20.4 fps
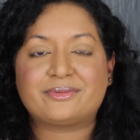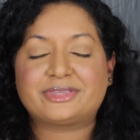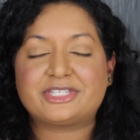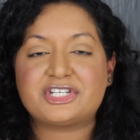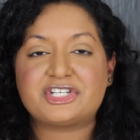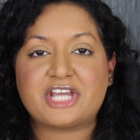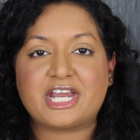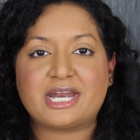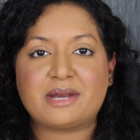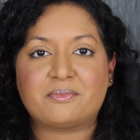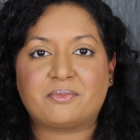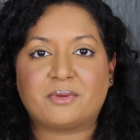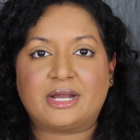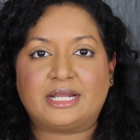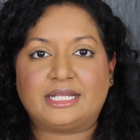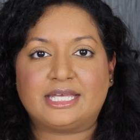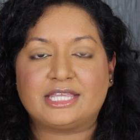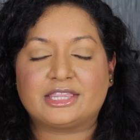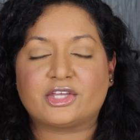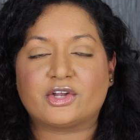with the shade in
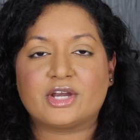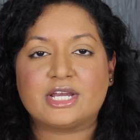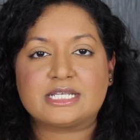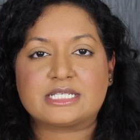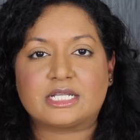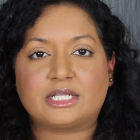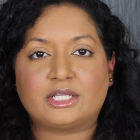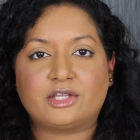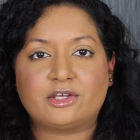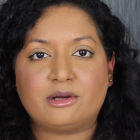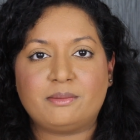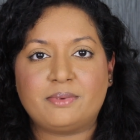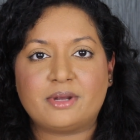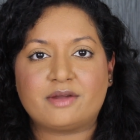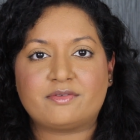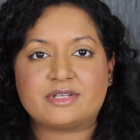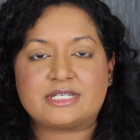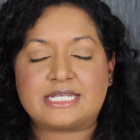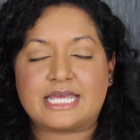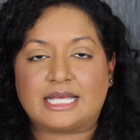Praline, there is a little
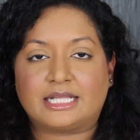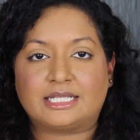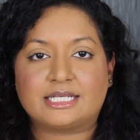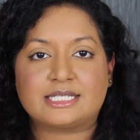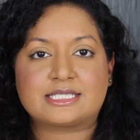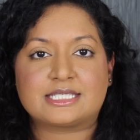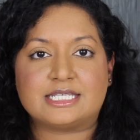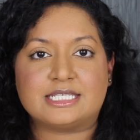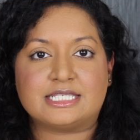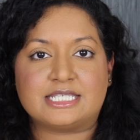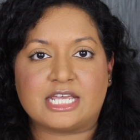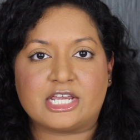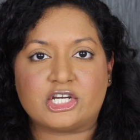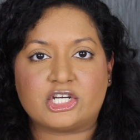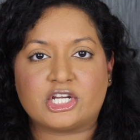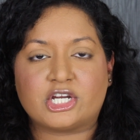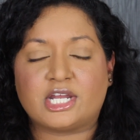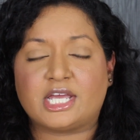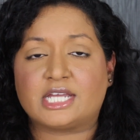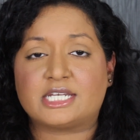bit of a tingling
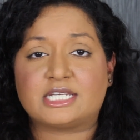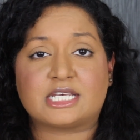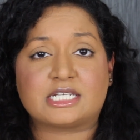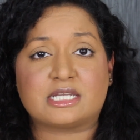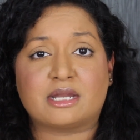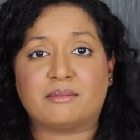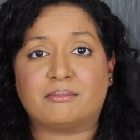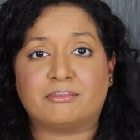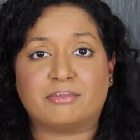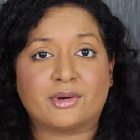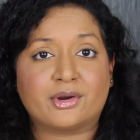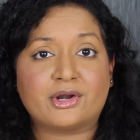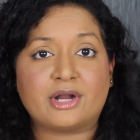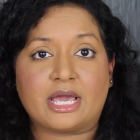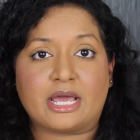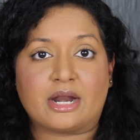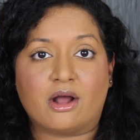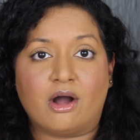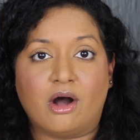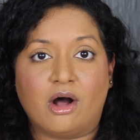sensation. It doesn't
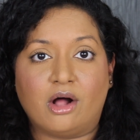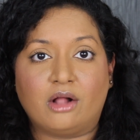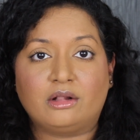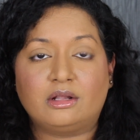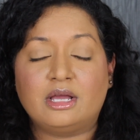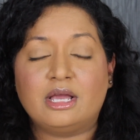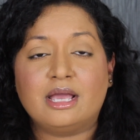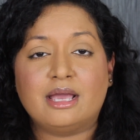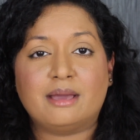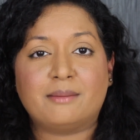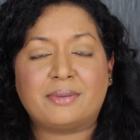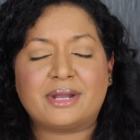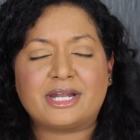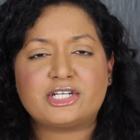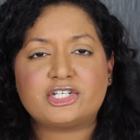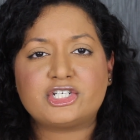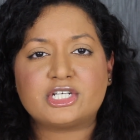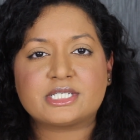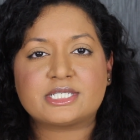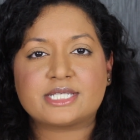burn at all, but
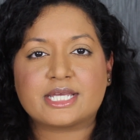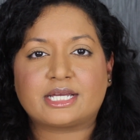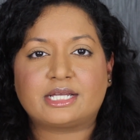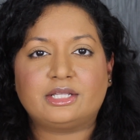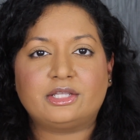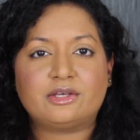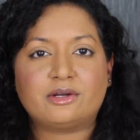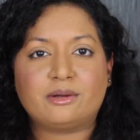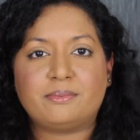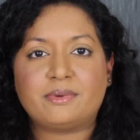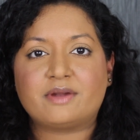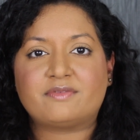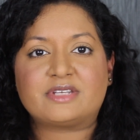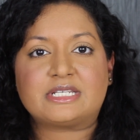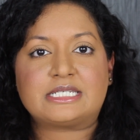it's just like a little bit of a